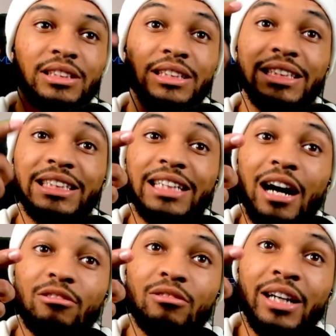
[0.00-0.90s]
He got
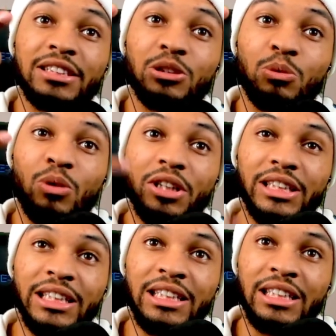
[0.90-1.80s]
right to work
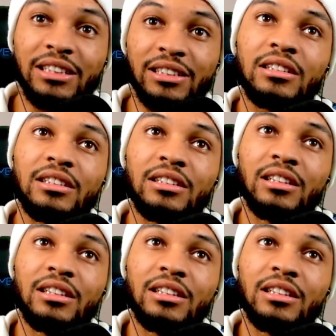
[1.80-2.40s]
eating.